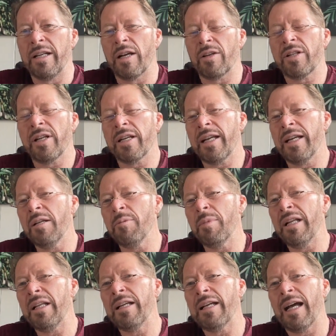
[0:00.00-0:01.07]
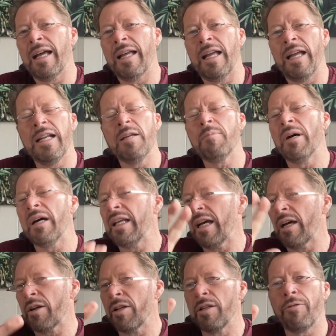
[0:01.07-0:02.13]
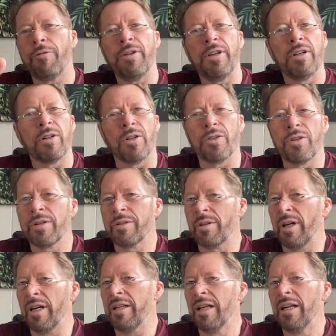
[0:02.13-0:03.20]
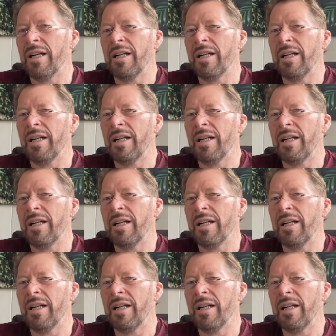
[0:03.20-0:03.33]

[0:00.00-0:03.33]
Now take anybody out in the field, right?